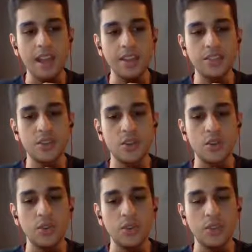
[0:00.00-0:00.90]
So
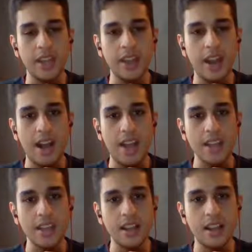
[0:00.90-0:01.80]
like
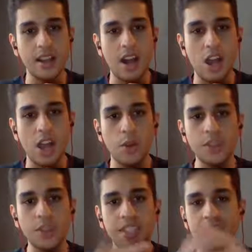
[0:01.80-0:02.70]
I
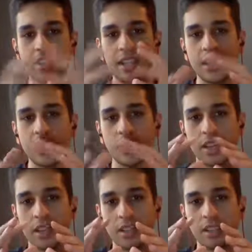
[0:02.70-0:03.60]
always think that like